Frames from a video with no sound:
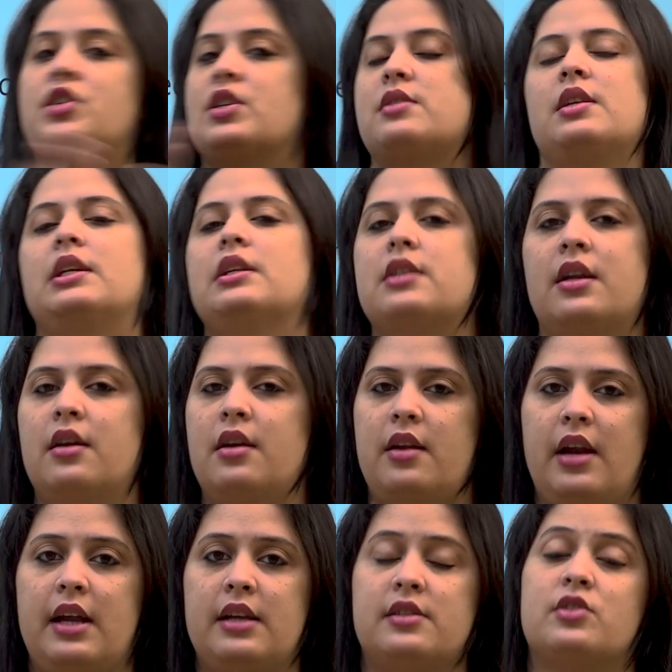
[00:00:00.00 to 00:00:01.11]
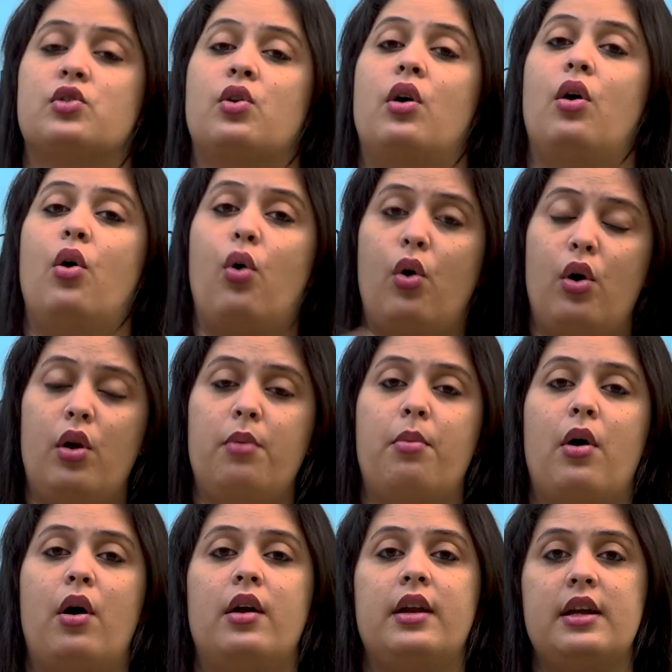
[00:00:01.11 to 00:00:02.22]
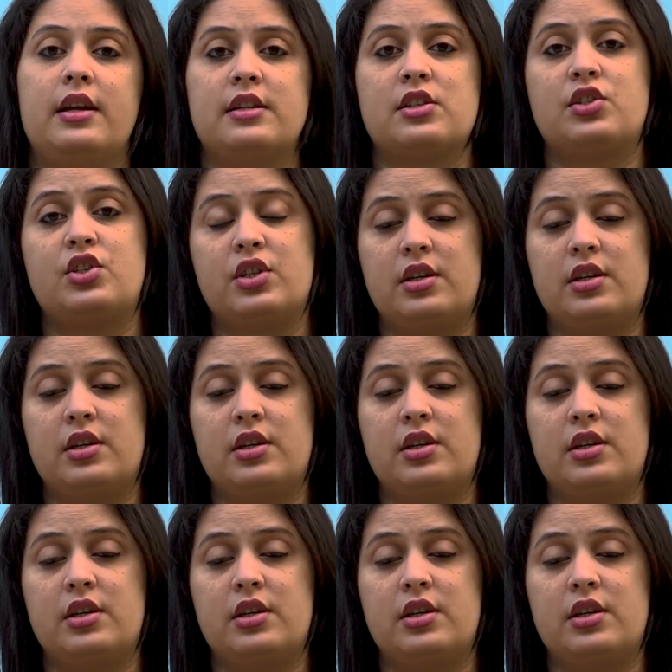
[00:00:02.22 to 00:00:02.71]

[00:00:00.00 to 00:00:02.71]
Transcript: just integrates, so whole body is